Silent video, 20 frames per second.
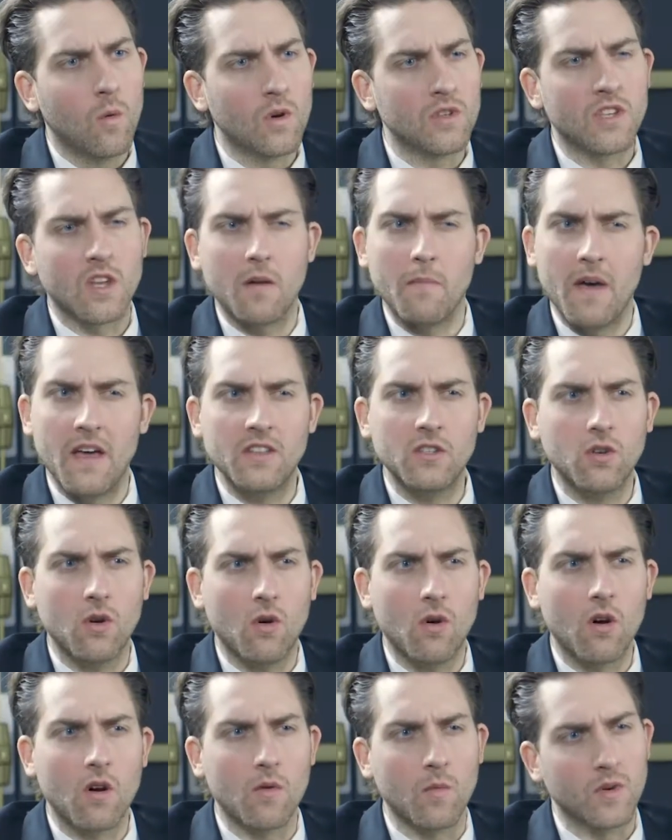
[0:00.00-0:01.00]
Was it a
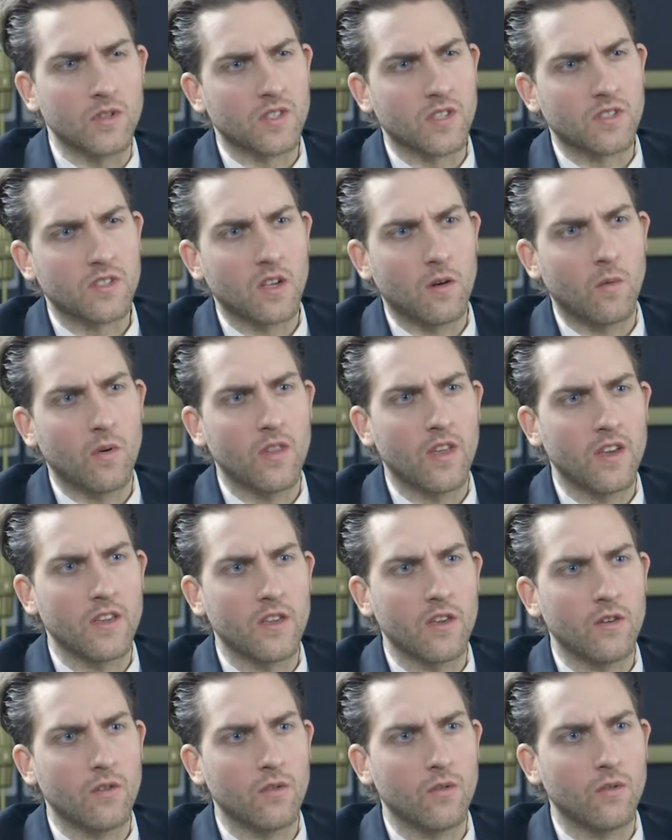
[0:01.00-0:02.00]
mentor, or was it someone
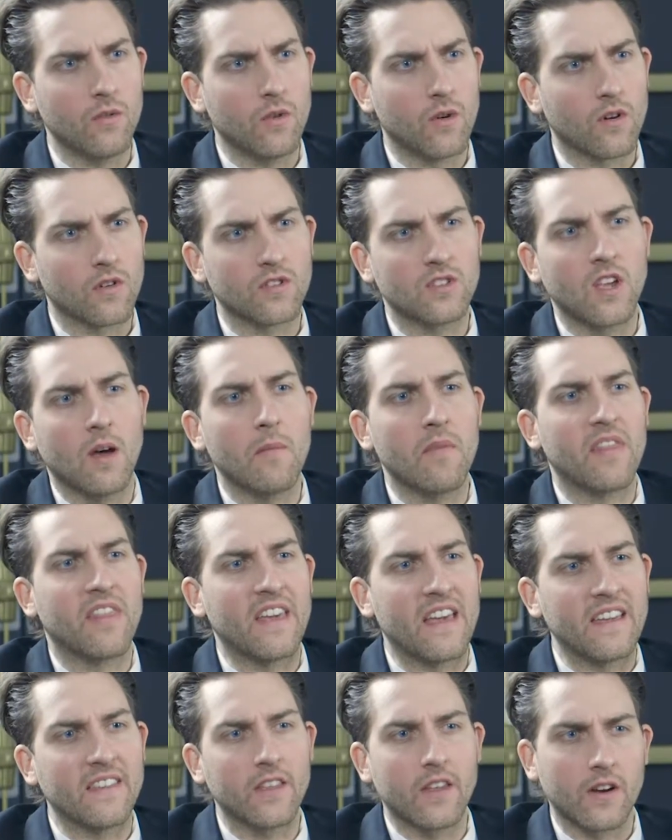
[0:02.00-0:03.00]
or
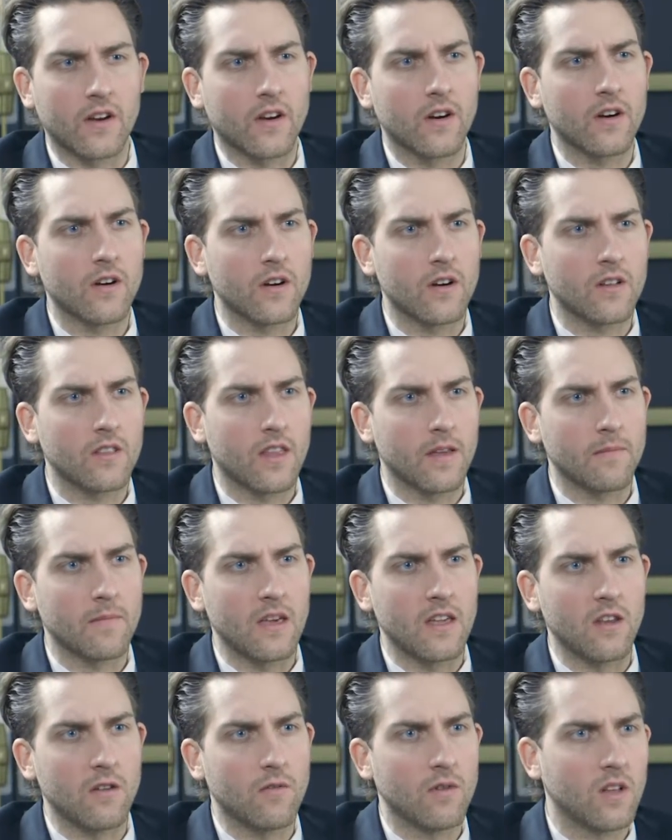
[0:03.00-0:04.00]
something that occurred that
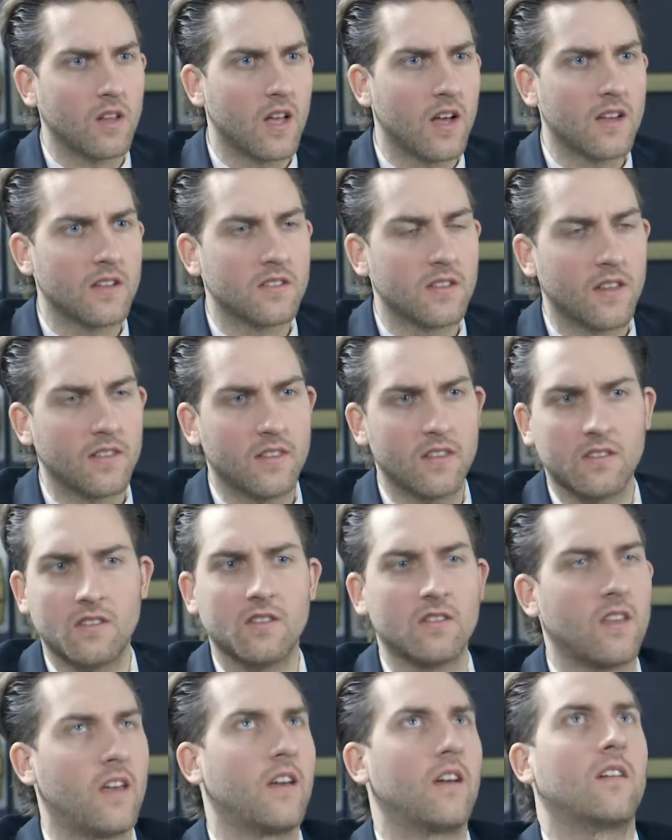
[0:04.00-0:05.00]
made you realize that this
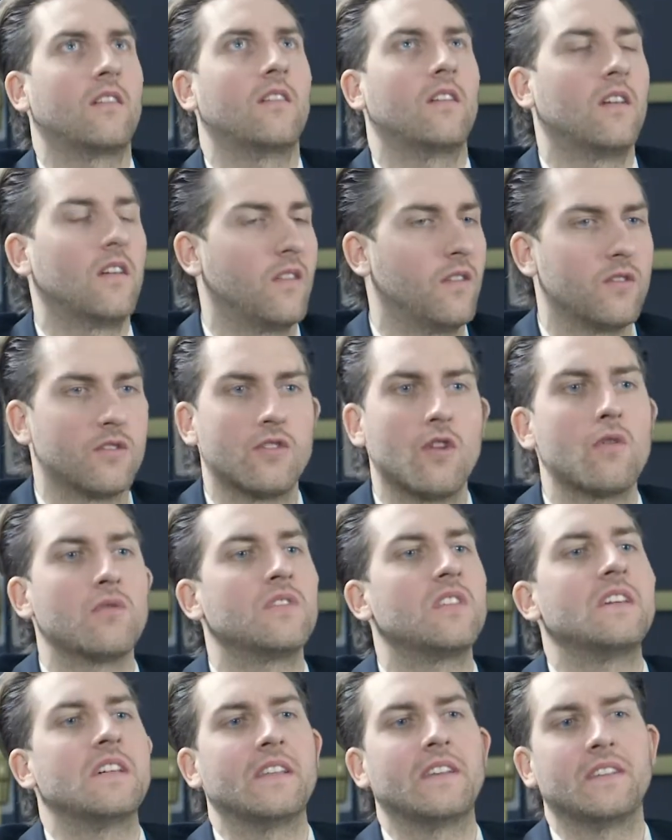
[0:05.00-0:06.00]
is there's no
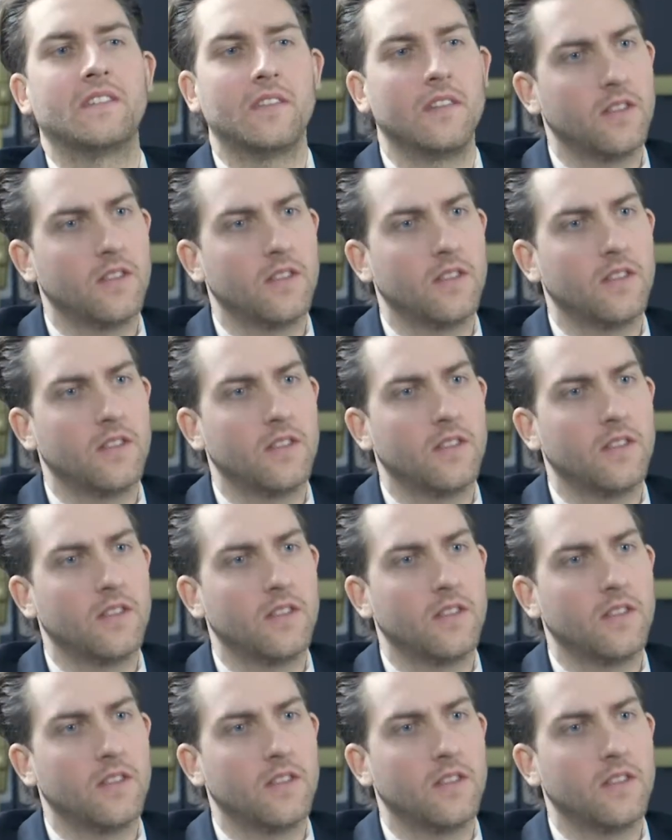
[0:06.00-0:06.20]
ceiling to